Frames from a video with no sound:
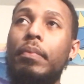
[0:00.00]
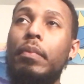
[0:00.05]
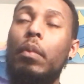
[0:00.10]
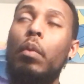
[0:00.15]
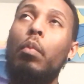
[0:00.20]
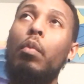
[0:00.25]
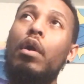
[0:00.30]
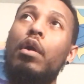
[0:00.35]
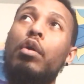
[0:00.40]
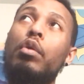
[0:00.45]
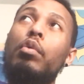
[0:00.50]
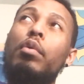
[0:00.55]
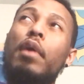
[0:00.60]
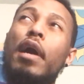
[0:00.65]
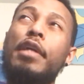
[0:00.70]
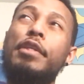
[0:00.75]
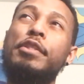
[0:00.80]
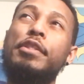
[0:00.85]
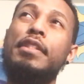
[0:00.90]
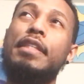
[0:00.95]
One cool
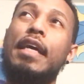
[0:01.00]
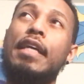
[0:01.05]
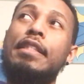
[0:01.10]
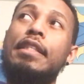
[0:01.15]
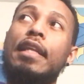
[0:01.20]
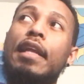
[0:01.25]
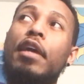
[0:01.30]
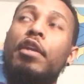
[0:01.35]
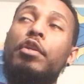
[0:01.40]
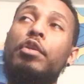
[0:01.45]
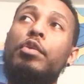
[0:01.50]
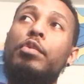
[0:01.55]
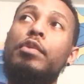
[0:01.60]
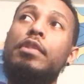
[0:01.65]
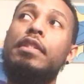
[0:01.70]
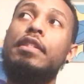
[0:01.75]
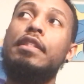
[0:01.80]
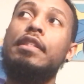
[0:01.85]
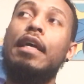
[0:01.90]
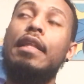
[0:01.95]
exercise that I do
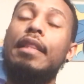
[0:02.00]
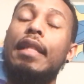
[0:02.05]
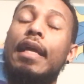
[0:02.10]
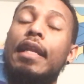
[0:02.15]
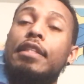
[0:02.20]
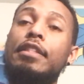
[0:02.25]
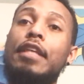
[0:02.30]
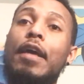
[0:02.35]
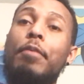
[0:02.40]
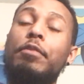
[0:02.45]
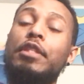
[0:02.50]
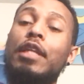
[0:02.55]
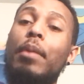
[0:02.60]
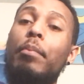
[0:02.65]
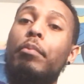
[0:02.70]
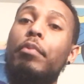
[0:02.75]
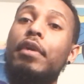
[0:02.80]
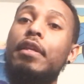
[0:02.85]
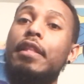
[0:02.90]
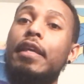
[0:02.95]
is a lot of times
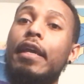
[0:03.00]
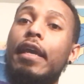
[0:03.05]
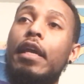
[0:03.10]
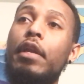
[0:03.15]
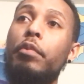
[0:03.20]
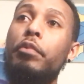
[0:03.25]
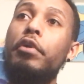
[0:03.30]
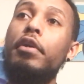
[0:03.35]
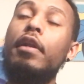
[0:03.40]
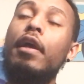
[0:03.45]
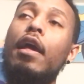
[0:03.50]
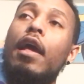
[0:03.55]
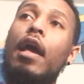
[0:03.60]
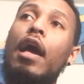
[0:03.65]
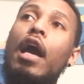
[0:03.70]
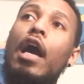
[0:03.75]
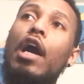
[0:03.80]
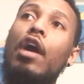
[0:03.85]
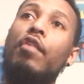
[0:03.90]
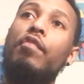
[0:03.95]
I'm breathing inward,
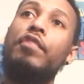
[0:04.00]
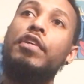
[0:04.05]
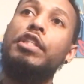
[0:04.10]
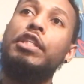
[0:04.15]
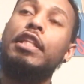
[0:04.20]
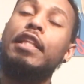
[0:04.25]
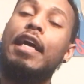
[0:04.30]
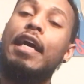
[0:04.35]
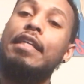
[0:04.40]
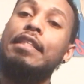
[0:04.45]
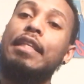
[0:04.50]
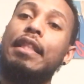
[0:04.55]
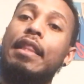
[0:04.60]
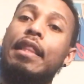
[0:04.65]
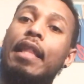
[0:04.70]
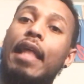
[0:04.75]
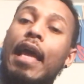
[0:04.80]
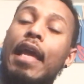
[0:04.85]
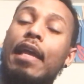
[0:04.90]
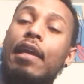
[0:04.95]
I'll visualize
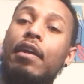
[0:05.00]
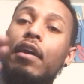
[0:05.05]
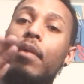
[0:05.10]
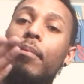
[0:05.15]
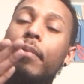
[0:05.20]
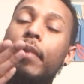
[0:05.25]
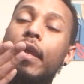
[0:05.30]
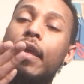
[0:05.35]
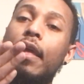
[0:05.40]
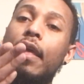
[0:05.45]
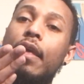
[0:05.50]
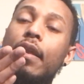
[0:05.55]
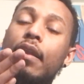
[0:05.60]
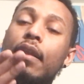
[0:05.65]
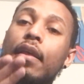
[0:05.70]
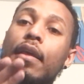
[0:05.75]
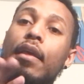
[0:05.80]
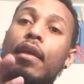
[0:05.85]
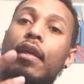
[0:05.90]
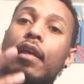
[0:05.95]
light coming in,
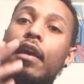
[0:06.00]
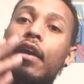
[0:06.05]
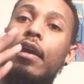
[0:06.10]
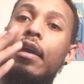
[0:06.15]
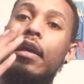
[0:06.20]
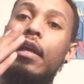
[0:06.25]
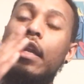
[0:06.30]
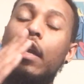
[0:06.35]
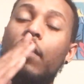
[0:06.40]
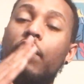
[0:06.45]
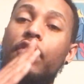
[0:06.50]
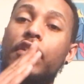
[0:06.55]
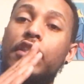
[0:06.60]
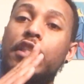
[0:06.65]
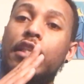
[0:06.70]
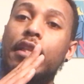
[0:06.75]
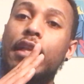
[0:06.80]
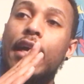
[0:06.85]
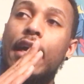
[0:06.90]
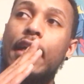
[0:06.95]
and I'll
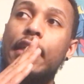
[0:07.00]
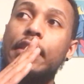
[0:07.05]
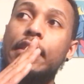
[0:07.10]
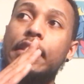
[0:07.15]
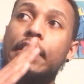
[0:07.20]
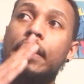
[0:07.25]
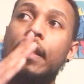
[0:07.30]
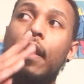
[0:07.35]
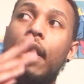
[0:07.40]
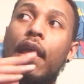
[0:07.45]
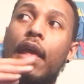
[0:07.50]
visualize